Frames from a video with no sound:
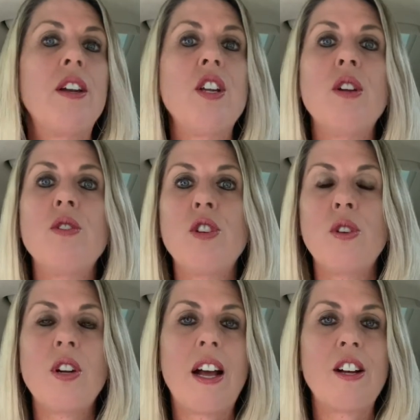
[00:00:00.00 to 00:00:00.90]
you know, due
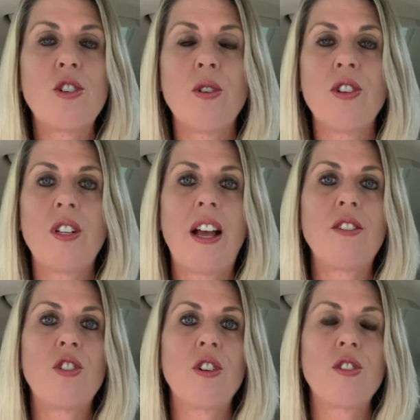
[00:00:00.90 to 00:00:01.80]
to natural
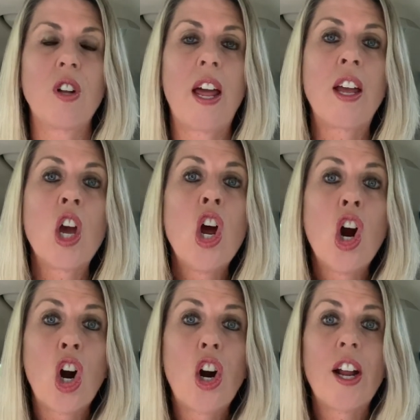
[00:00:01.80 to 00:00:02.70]
disasters like
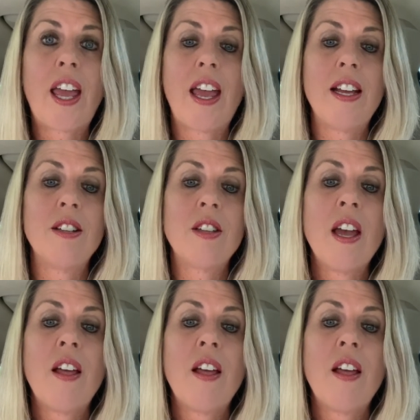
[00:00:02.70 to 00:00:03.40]
hurricanes,